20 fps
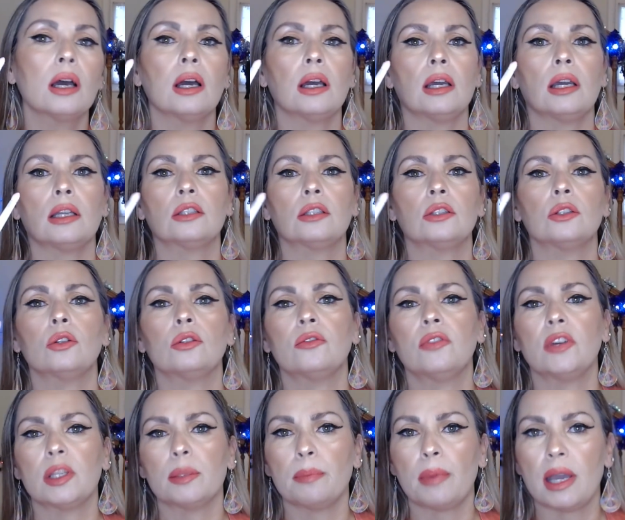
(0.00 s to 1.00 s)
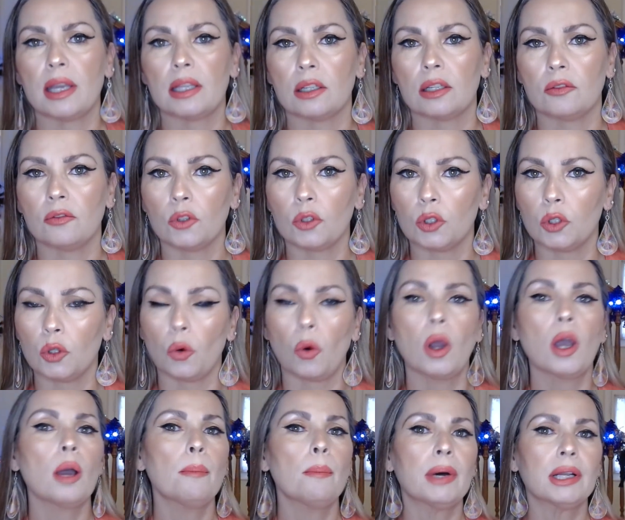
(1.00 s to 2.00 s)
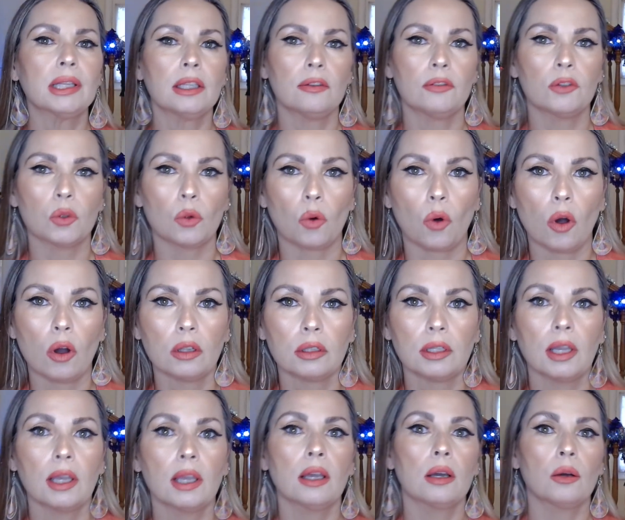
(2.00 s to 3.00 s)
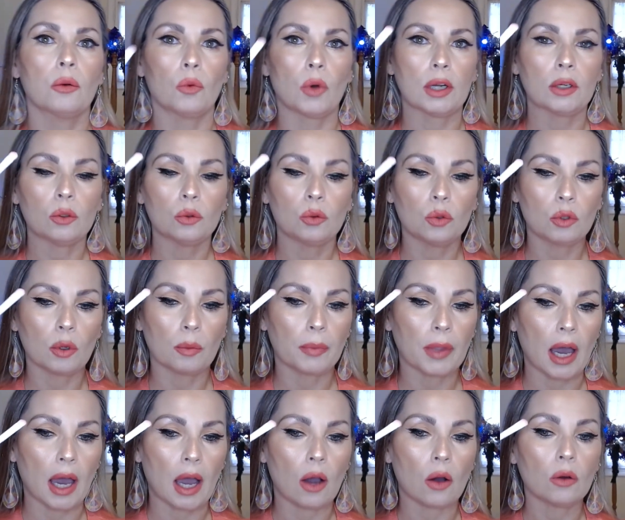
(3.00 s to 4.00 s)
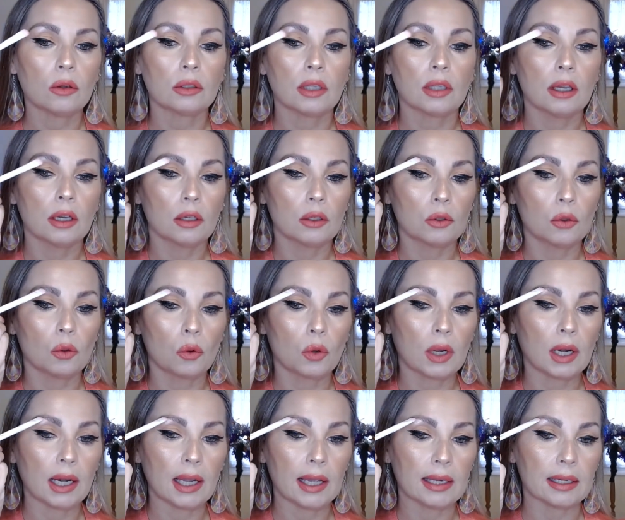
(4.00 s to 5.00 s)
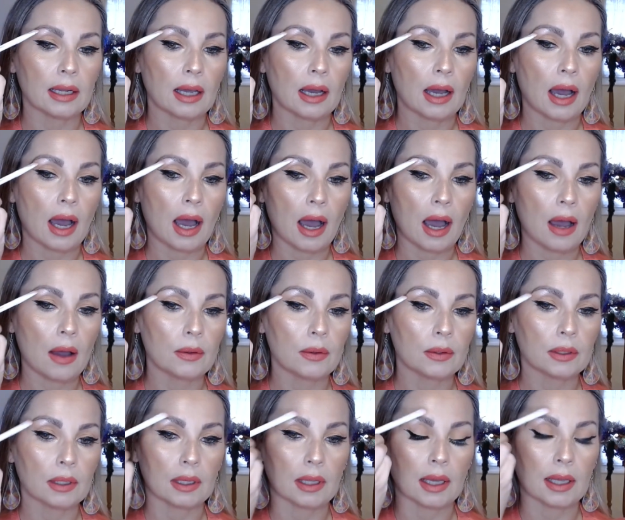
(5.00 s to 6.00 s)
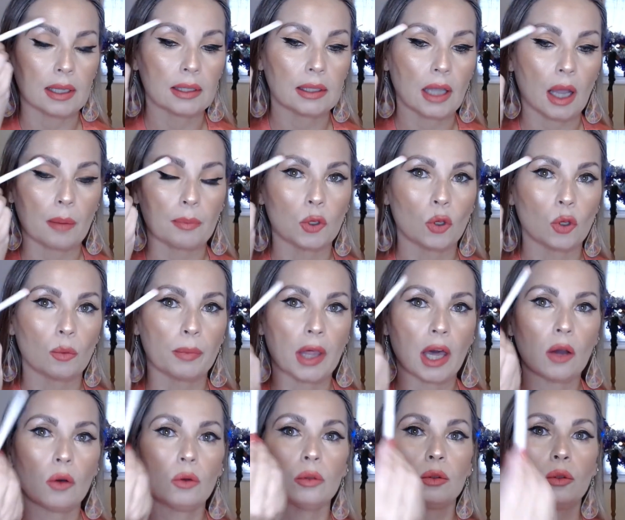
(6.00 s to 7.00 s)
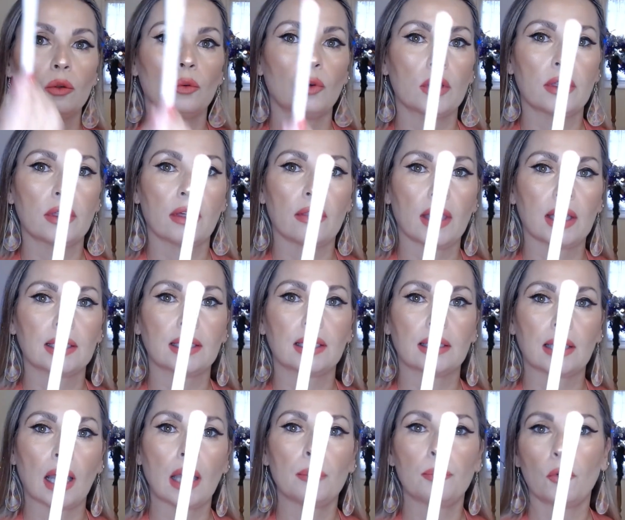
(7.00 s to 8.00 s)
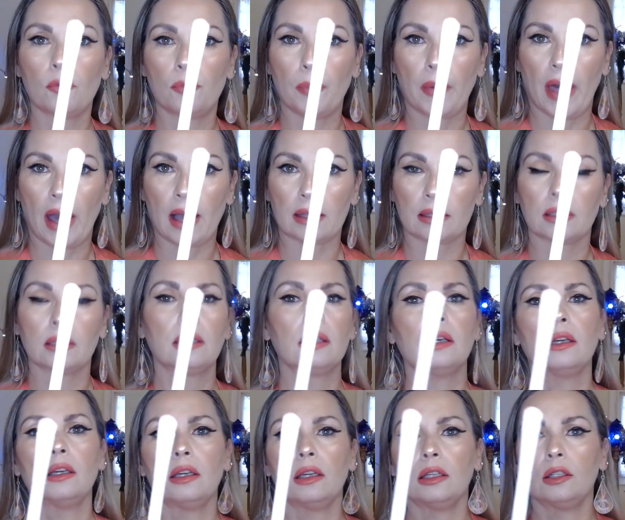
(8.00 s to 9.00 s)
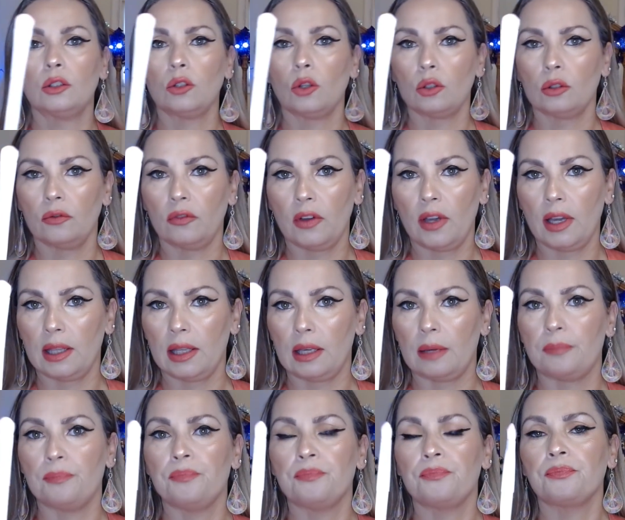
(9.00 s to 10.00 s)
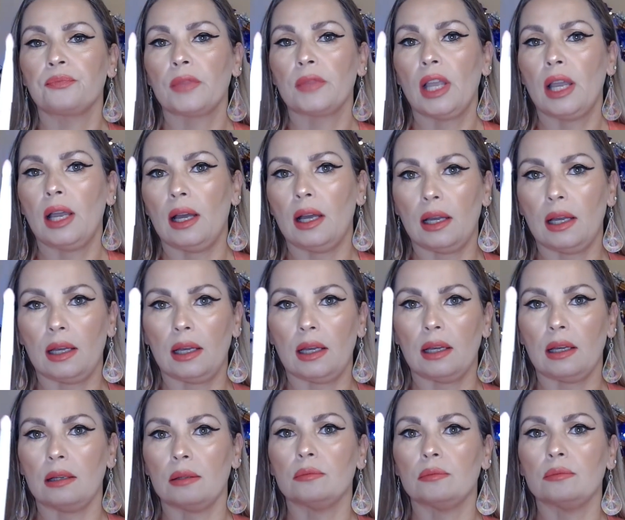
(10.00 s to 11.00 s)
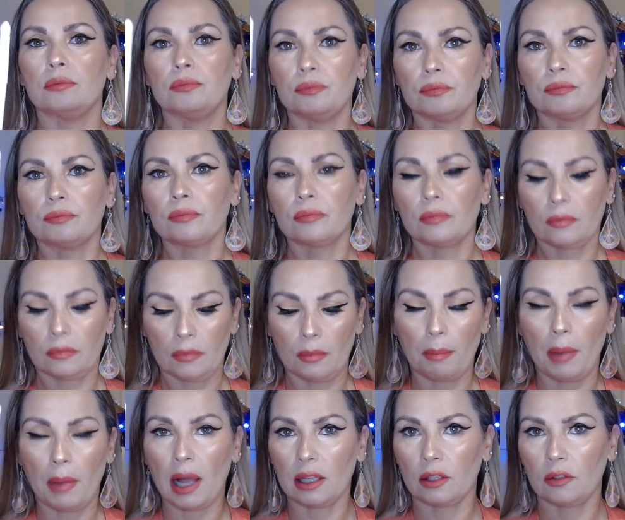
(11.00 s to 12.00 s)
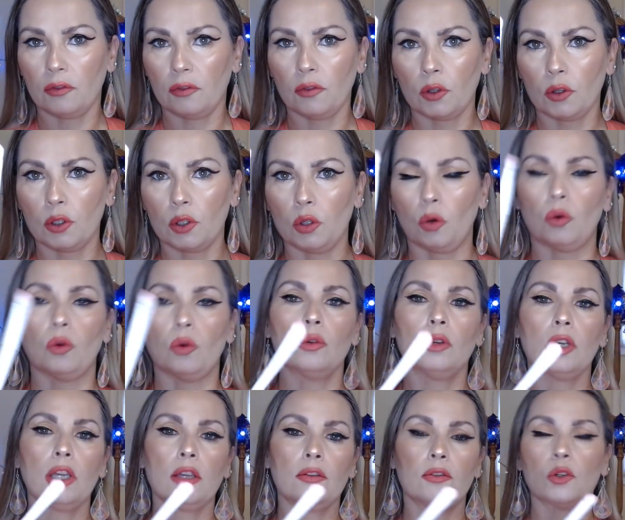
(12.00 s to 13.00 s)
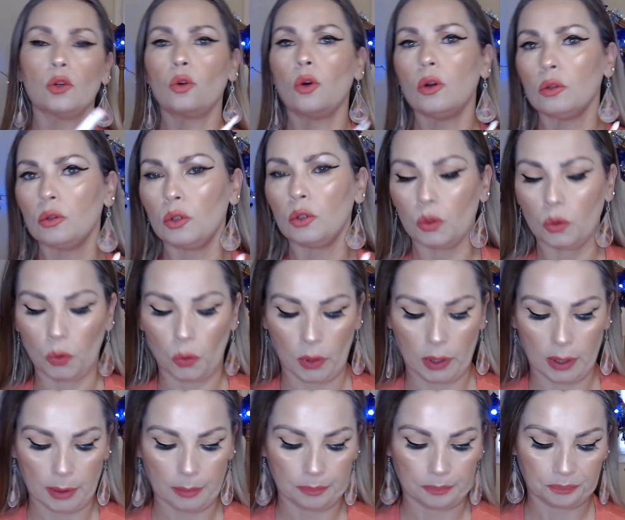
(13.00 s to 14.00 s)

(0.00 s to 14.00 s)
It's not very basic for you. But if you want, when you do your brows, you clean under and up your brows with that type of brush. It's not very um, for you. If you want, you do it.